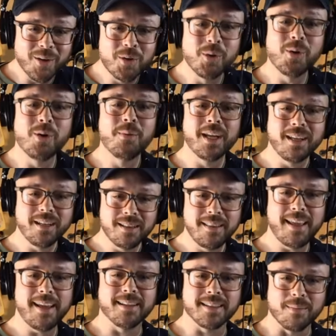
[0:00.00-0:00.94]
Cool, man.
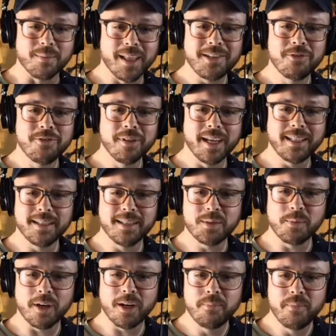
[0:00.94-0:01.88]
Thanks. I'm glad you like
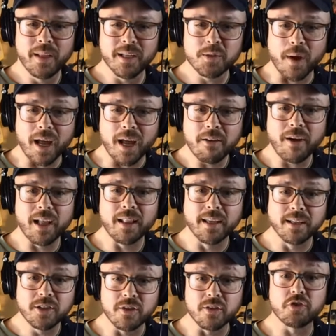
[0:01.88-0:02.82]
this, Bob. A Spotify
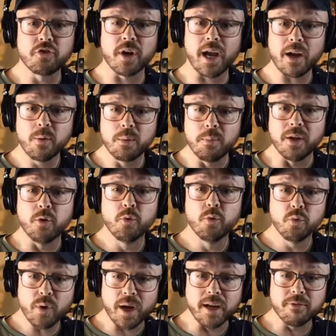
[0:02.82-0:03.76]
link to the track would be
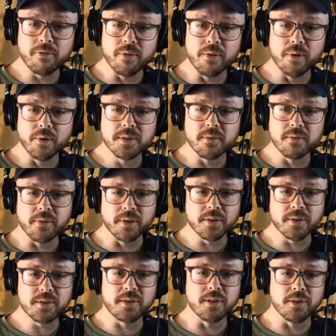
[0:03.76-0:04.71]
great for those of
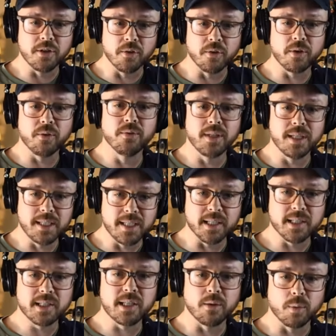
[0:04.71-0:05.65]
us that don't own the
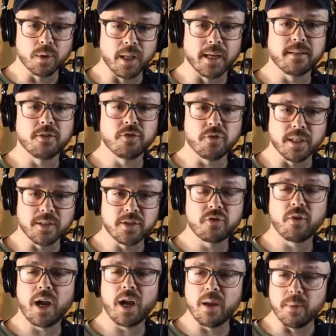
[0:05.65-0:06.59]
disc and would like to
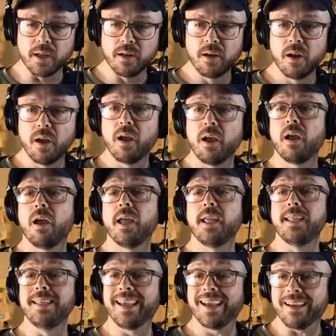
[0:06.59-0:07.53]
transcribe it.
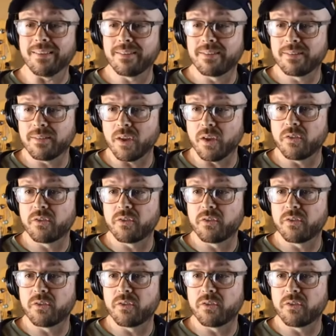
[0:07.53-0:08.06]
Yes.